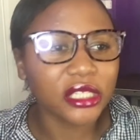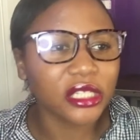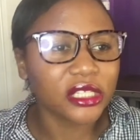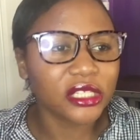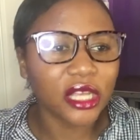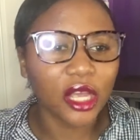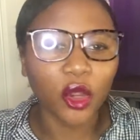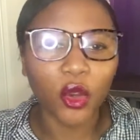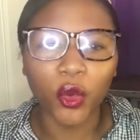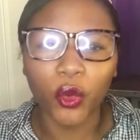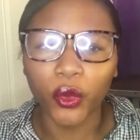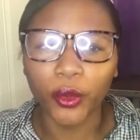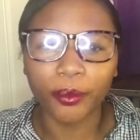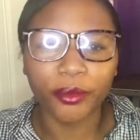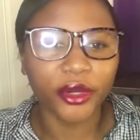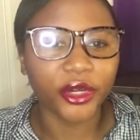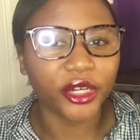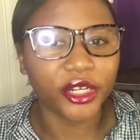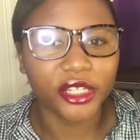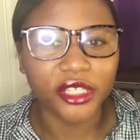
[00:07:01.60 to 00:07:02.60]
It's a good
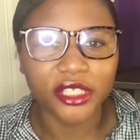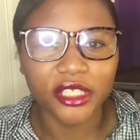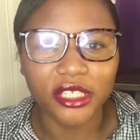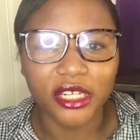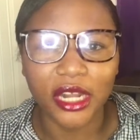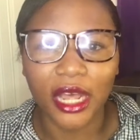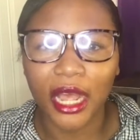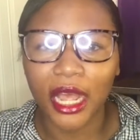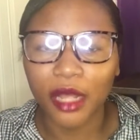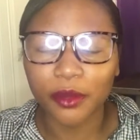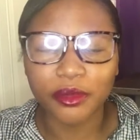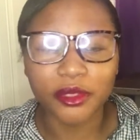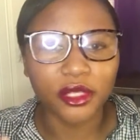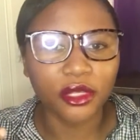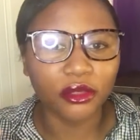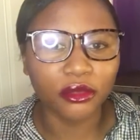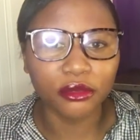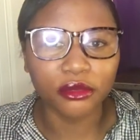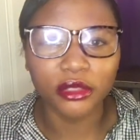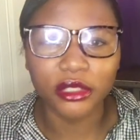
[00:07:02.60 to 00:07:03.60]
person,
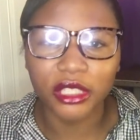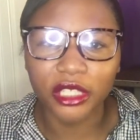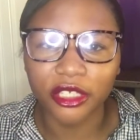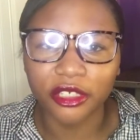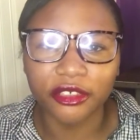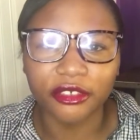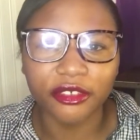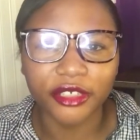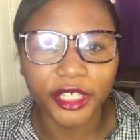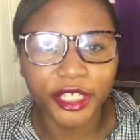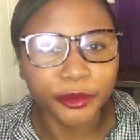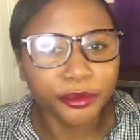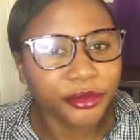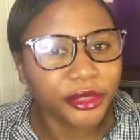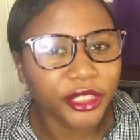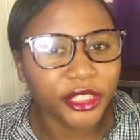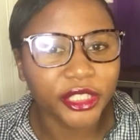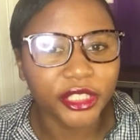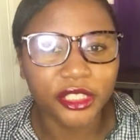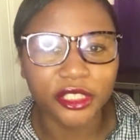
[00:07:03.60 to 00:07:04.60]
absolutely great
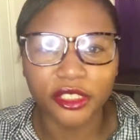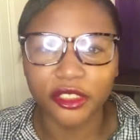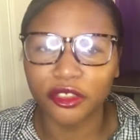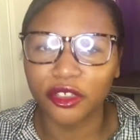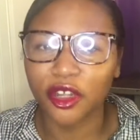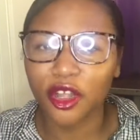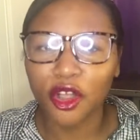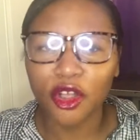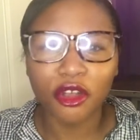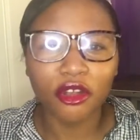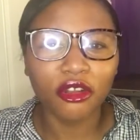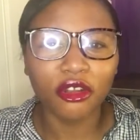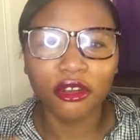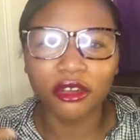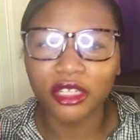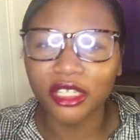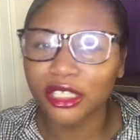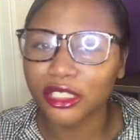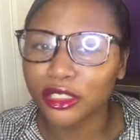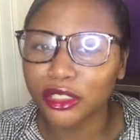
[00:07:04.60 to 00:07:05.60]
person, good
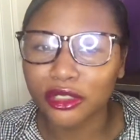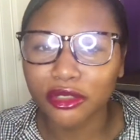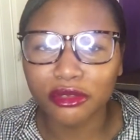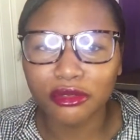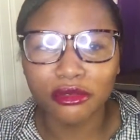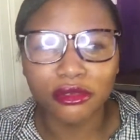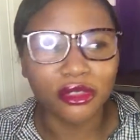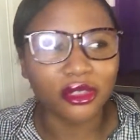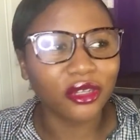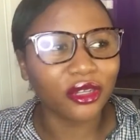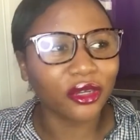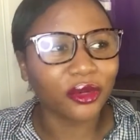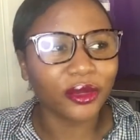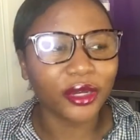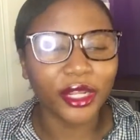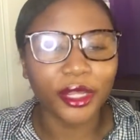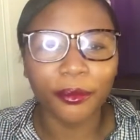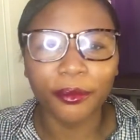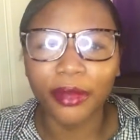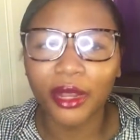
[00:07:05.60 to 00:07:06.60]
in school, good with
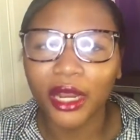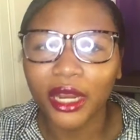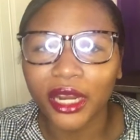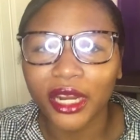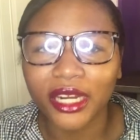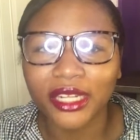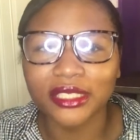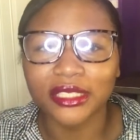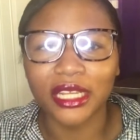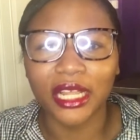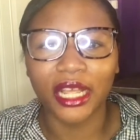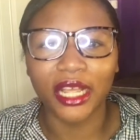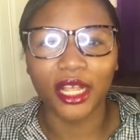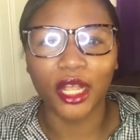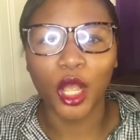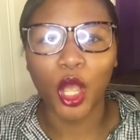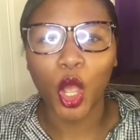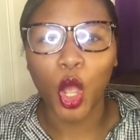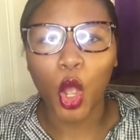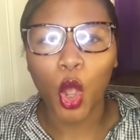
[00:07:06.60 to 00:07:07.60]
him parents. Like,
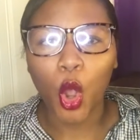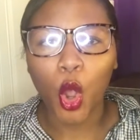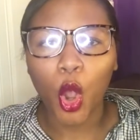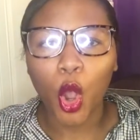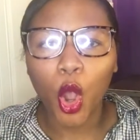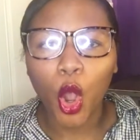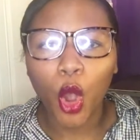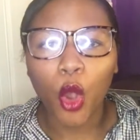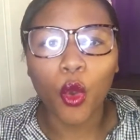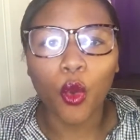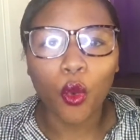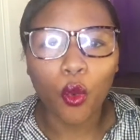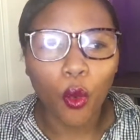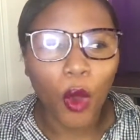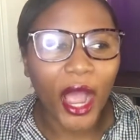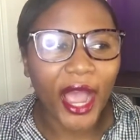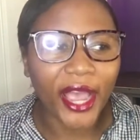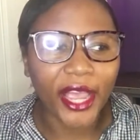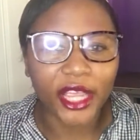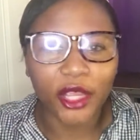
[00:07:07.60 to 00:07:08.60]
how,
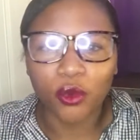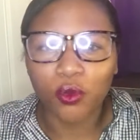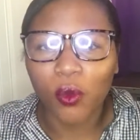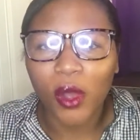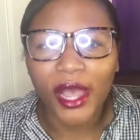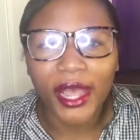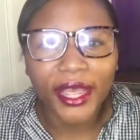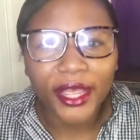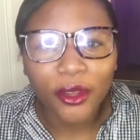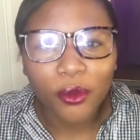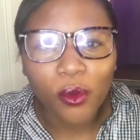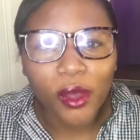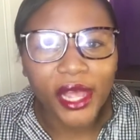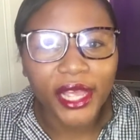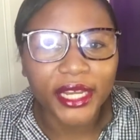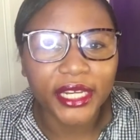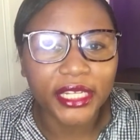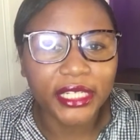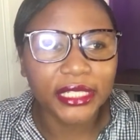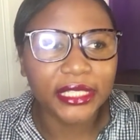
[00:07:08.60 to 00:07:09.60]
why
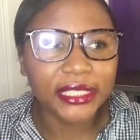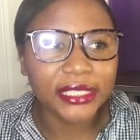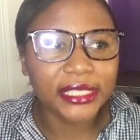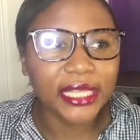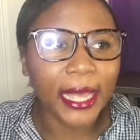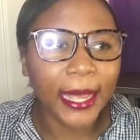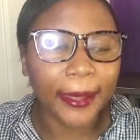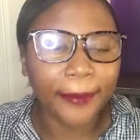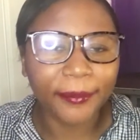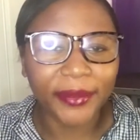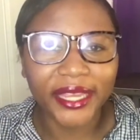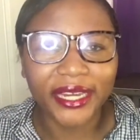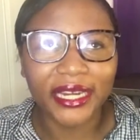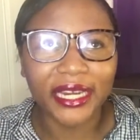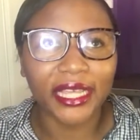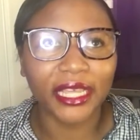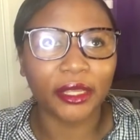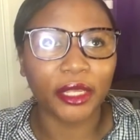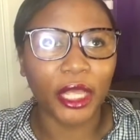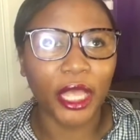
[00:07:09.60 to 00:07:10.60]
did this happen?
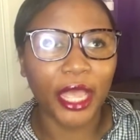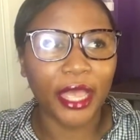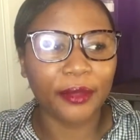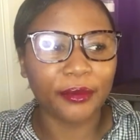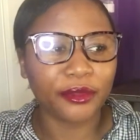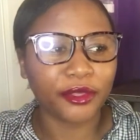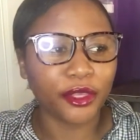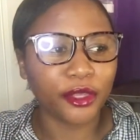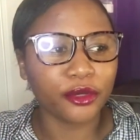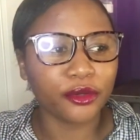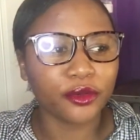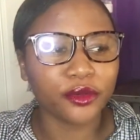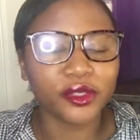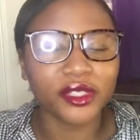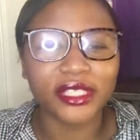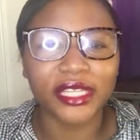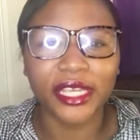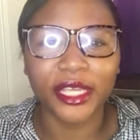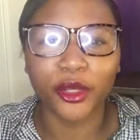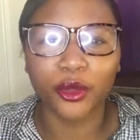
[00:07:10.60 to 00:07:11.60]
Like, you know,
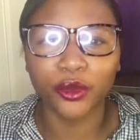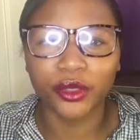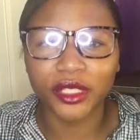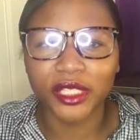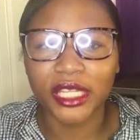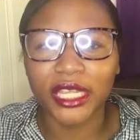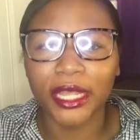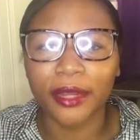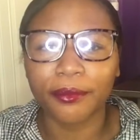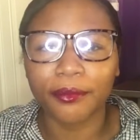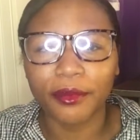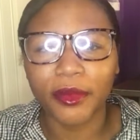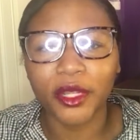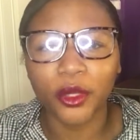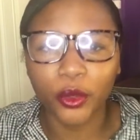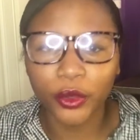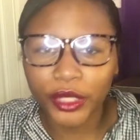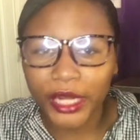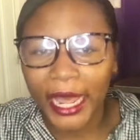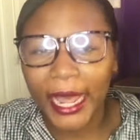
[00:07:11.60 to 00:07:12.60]
say good
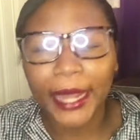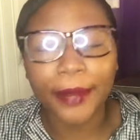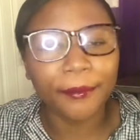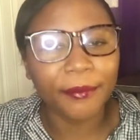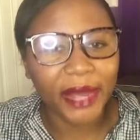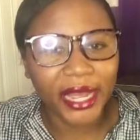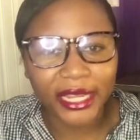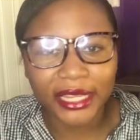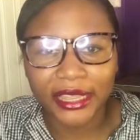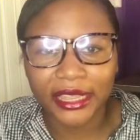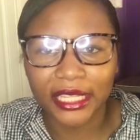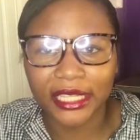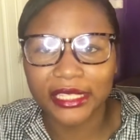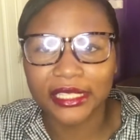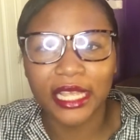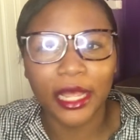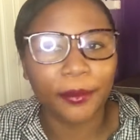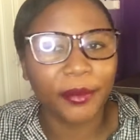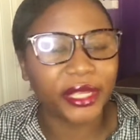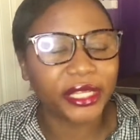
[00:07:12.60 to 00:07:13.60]
and bad things
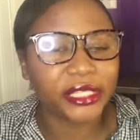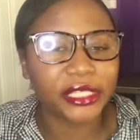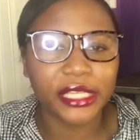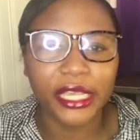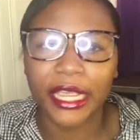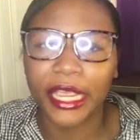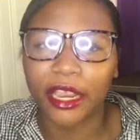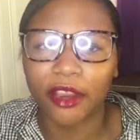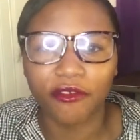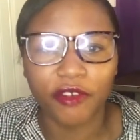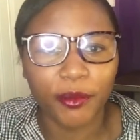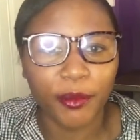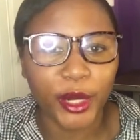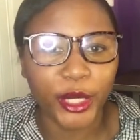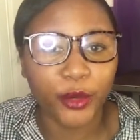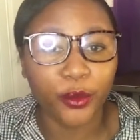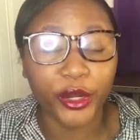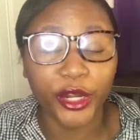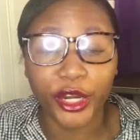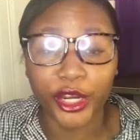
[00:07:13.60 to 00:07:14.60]
happen to everybody,
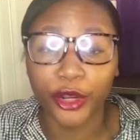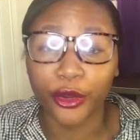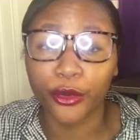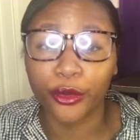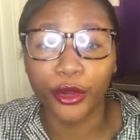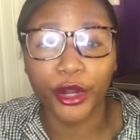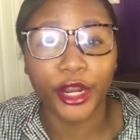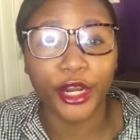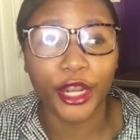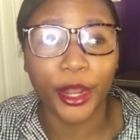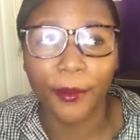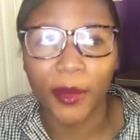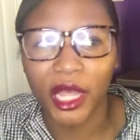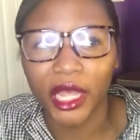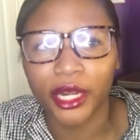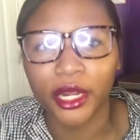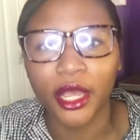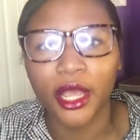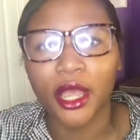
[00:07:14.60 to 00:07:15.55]
whether you're good or you're bad.